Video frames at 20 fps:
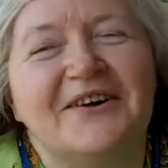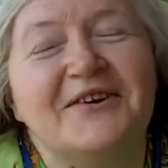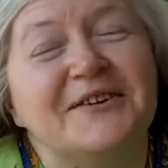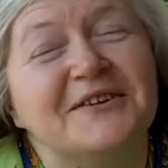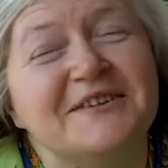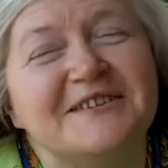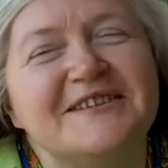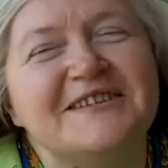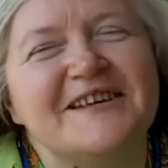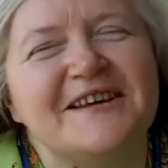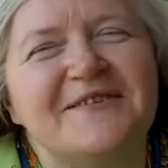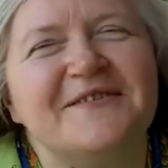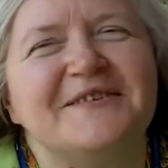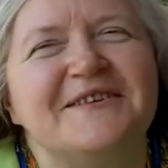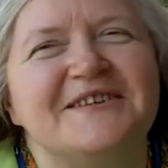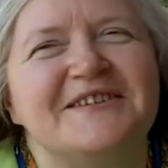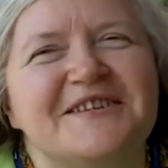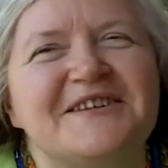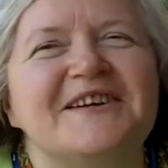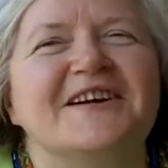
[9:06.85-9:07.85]
Always I
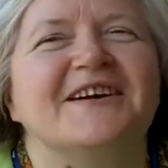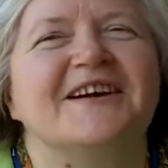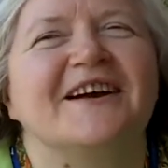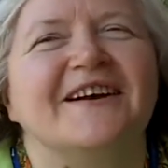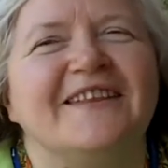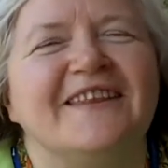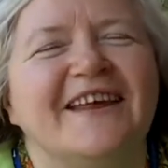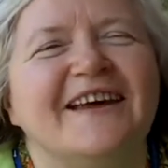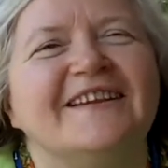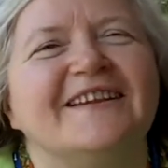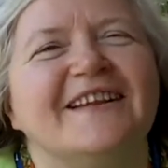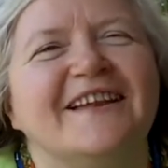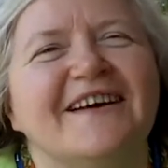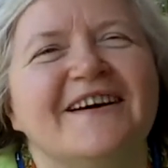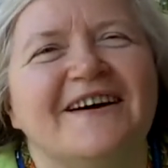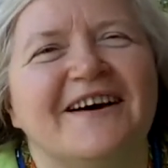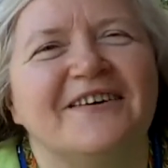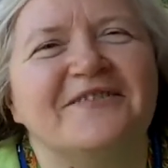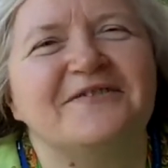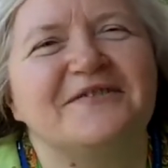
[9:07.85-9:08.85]
want to share that
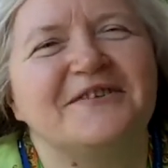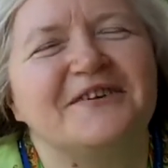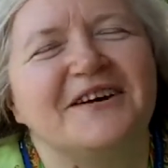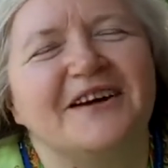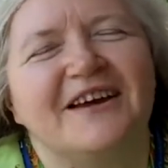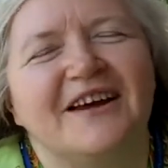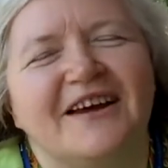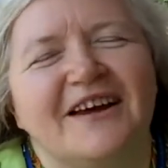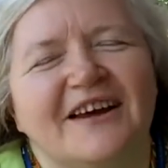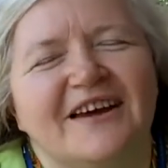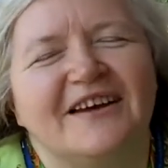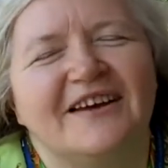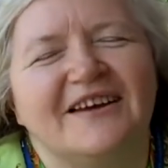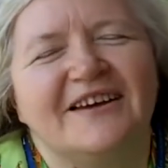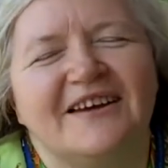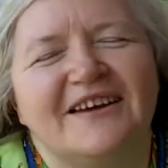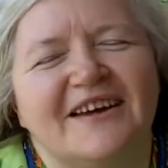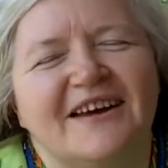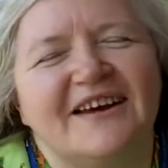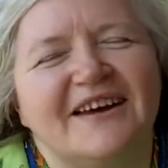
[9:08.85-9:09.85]
love.
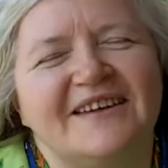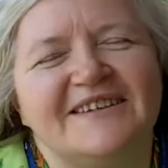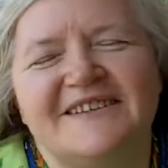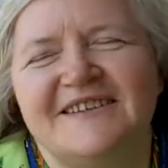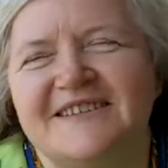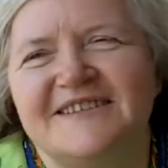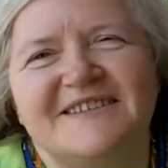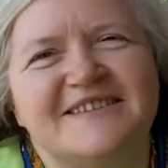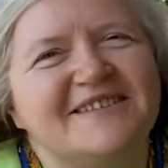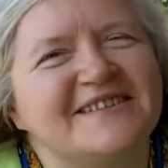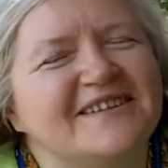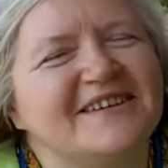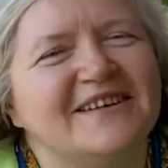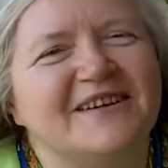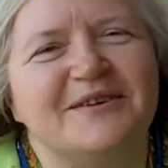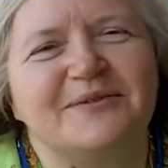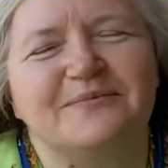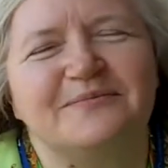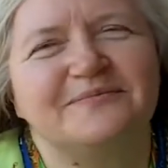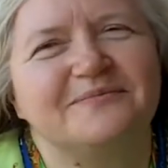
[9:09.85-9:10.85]
It just,
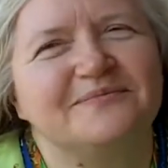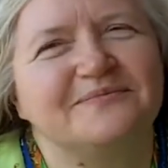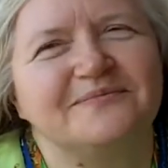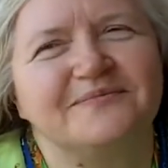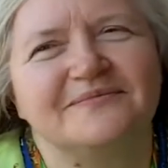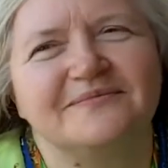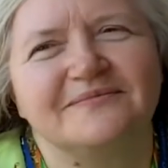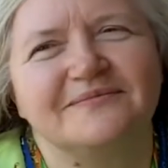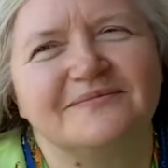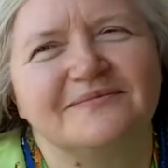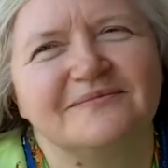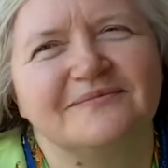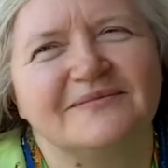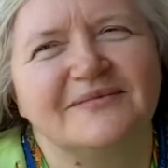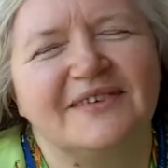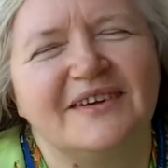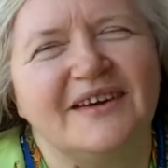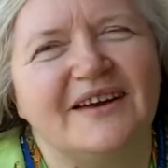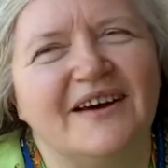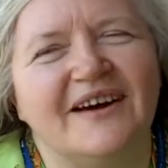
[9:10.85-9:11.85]

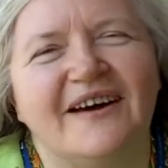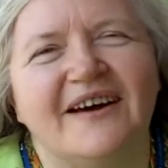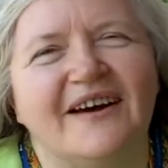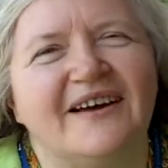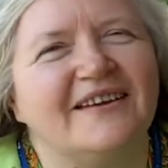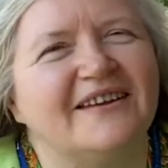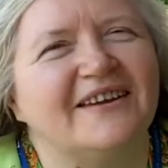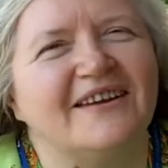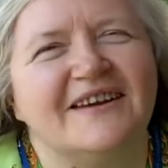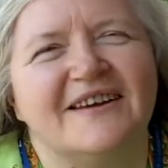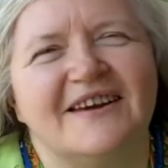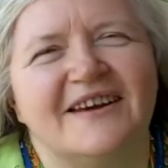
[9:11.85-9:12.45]
God,